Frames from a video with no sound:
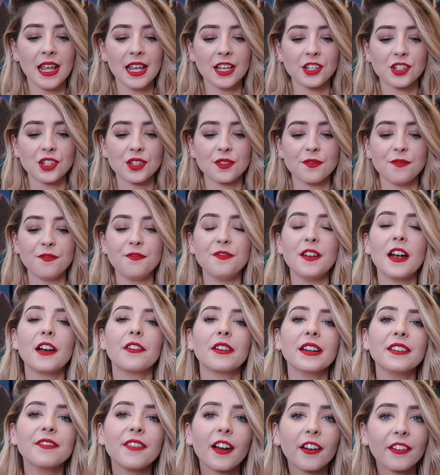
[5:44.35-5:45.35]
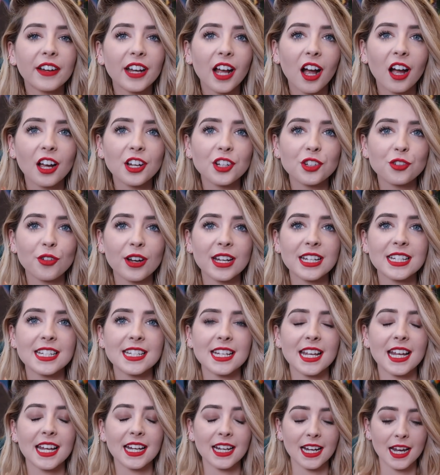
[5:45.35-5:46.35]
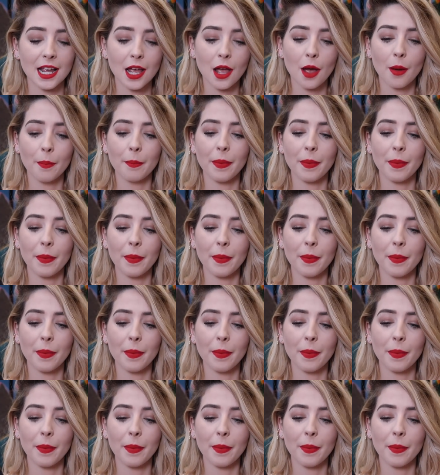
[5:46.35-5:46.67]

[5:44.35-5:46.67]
It's just very, very hydrating.